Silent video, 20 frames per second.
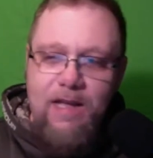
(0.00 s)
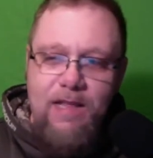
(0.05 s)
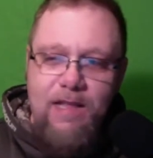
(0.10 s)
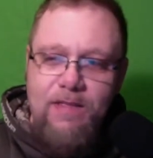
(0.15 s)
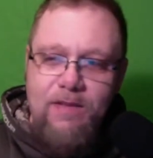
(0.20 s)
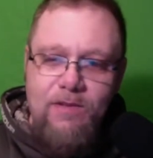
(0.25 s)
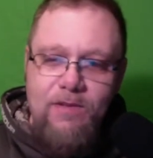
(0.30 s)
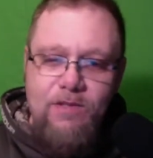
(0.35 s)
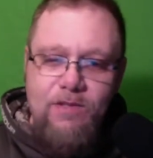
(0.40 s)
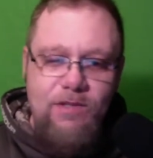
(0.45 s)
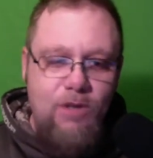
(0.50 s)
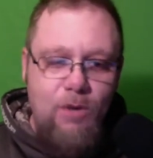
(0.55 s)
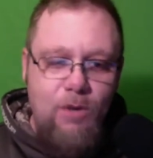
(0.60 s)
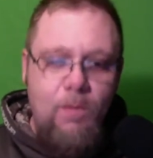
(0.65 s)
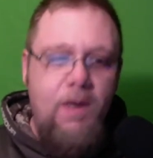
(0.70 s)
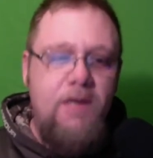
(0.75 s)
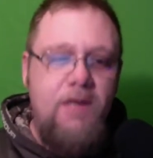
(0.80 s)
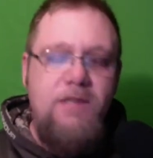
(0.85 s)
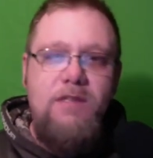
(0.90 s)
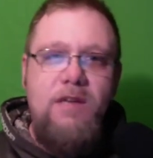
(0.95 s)
there's so
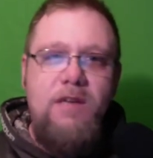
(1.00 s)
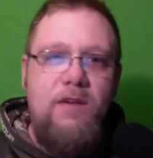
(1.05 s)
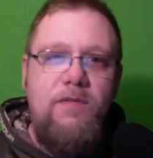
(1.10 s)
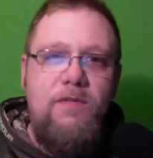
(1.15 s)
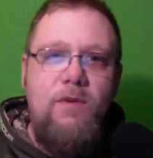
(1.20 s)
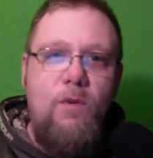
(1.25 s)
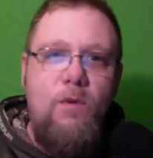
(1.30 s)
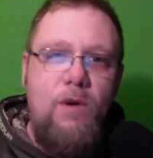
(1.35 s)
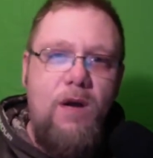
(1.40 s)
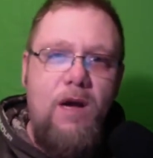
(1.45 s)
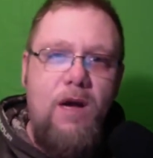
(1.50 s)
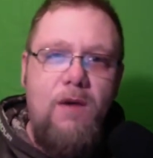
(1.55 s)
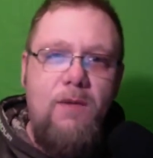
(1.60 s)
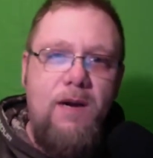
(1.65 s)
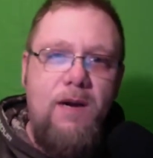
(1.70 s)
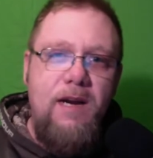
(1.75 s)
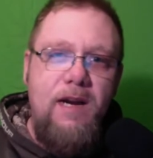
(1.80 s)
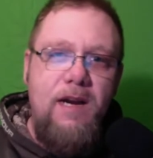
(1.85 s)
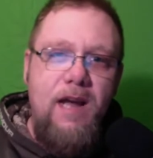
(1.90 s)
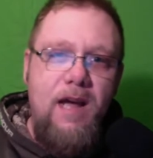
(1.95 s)
much stuff going on
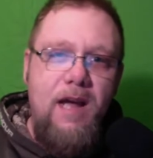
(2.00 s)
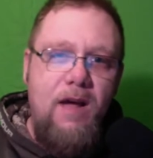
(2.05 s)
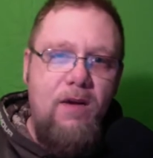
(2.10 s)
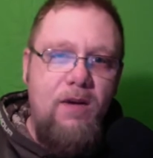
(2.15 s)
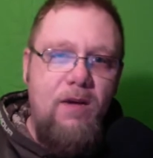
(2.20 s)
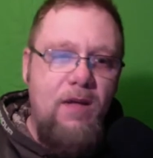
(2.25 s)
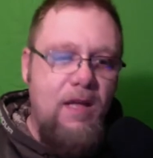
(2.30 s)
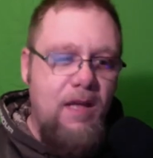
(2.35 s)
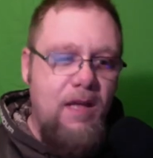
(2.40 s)
now.